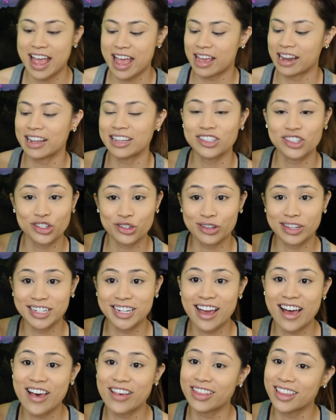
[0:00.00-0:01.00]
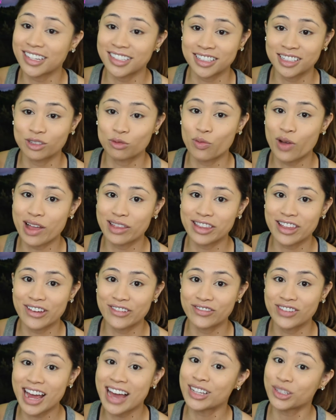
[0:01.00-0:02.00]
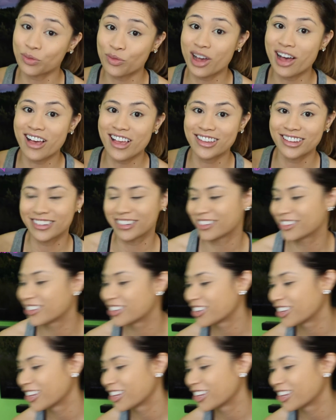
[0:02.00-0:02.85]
And as you can tell, this is well loved as well.